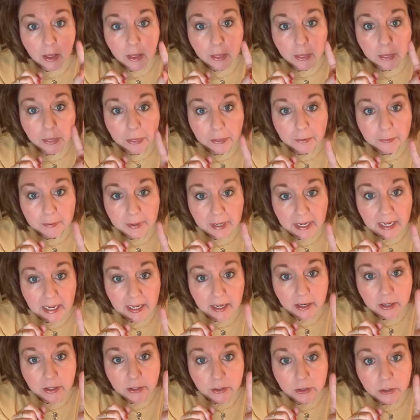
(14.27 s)

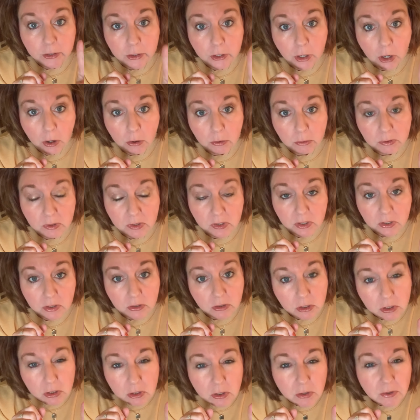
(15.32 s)
3 goats.
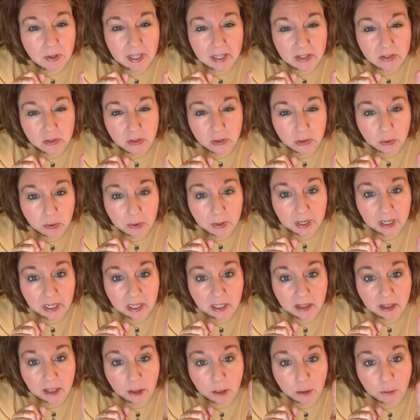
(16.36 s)
Do you know that story?
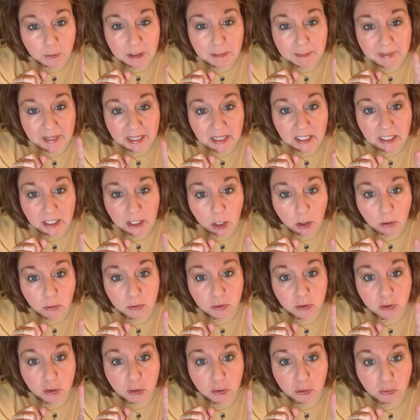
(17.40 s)
The 3 billy
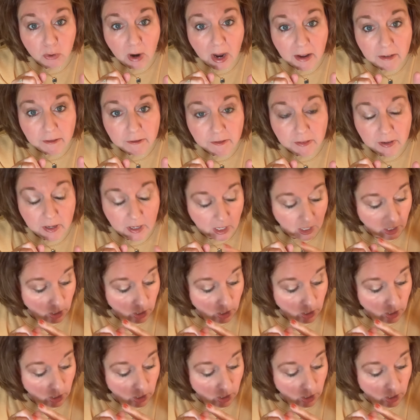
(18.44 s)
goats gruff?